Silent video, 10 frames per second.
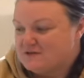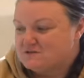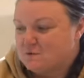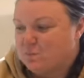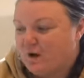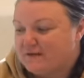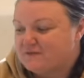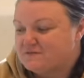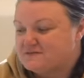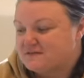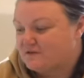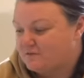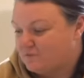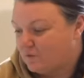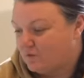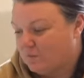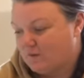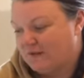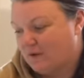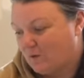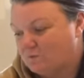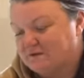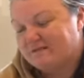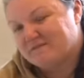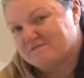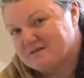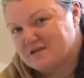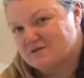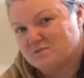So what if instead of focal pointing only the feet,